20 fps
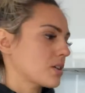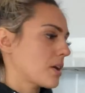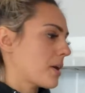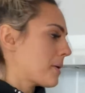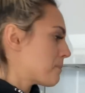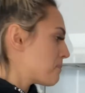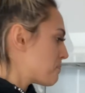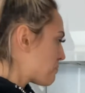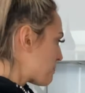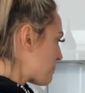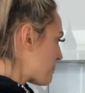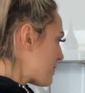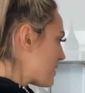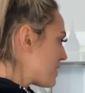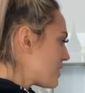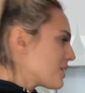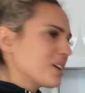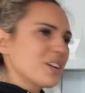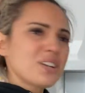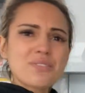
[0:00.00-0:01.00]
So
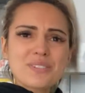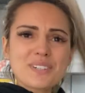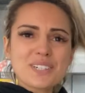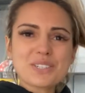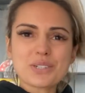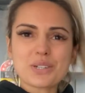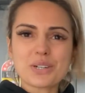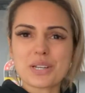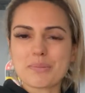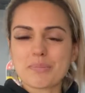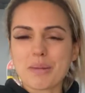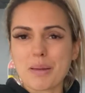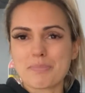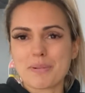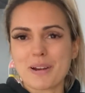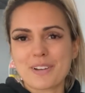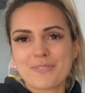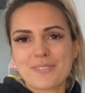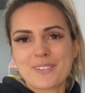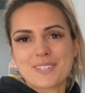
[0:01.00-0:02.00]
I'm gonna finish cooking my
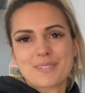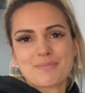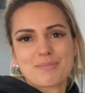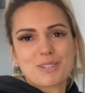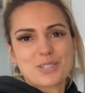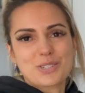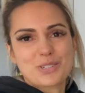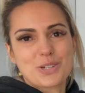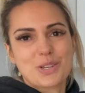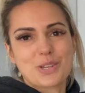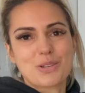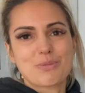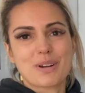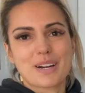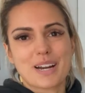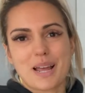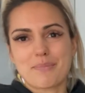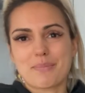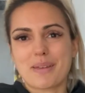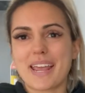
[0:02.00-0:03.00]
breakfast. I'm gonna show you
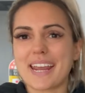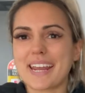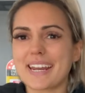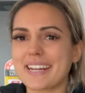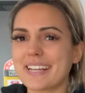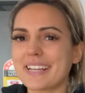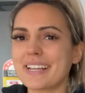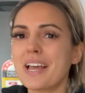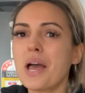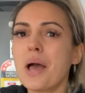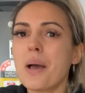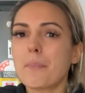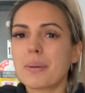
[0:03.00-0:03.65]
what I'm eating.